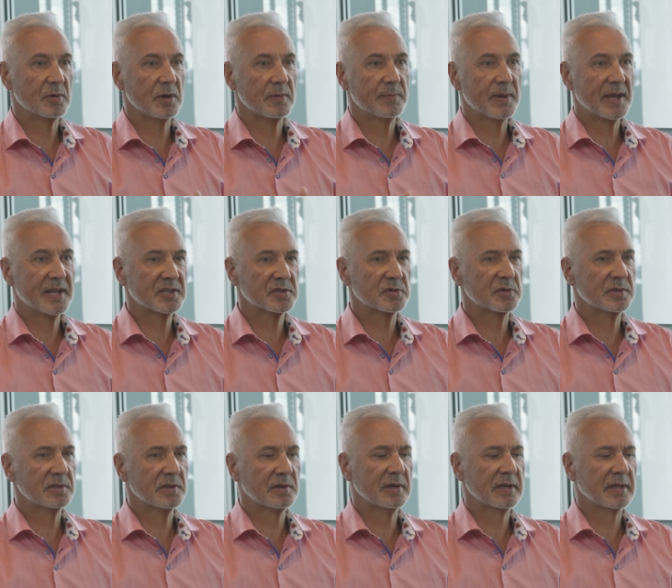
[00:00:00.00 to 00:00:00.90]
what banks were
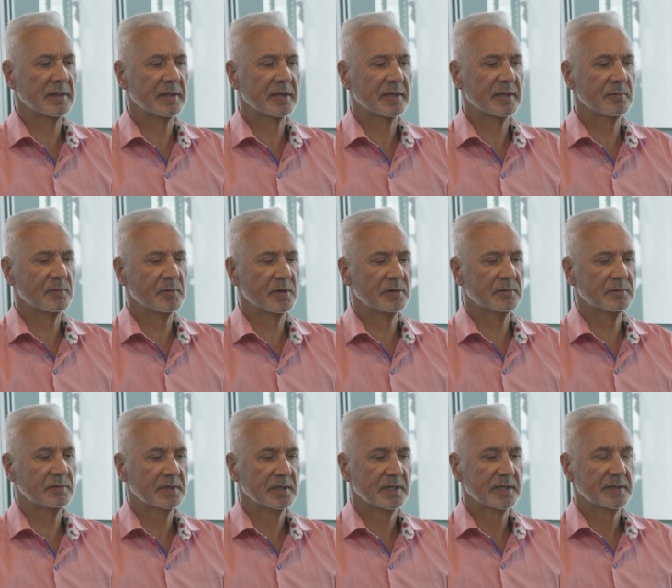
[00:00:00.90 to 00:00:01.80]
doing and thinking, well,
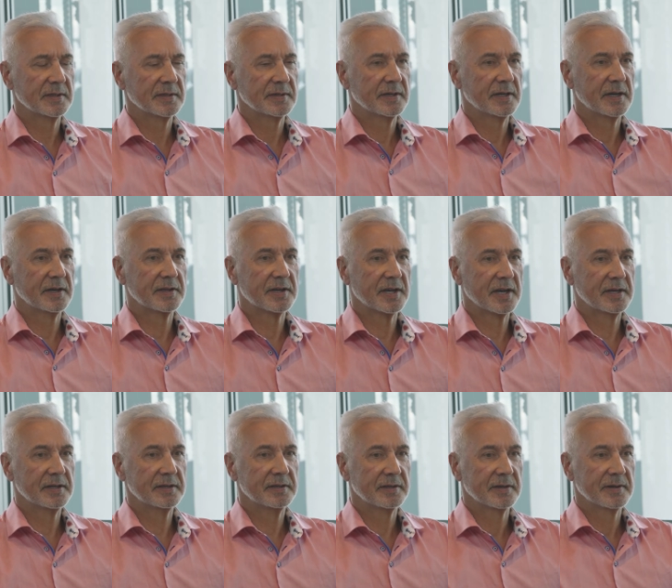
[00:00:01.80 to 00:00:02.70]

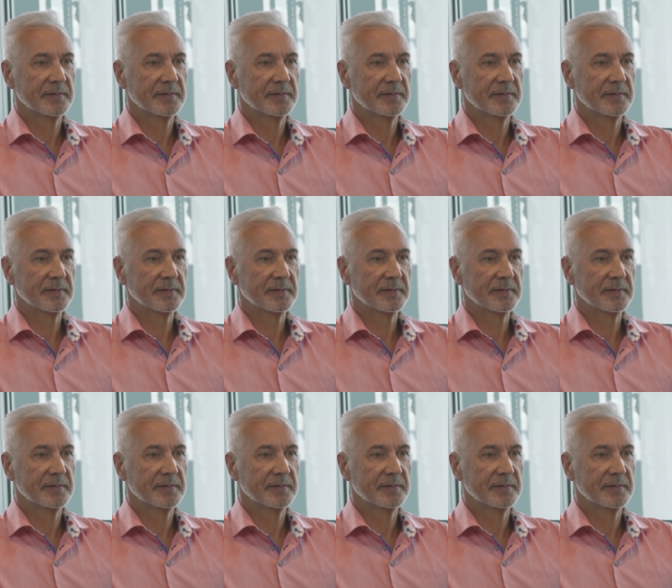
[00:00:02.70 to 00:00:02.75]
okay,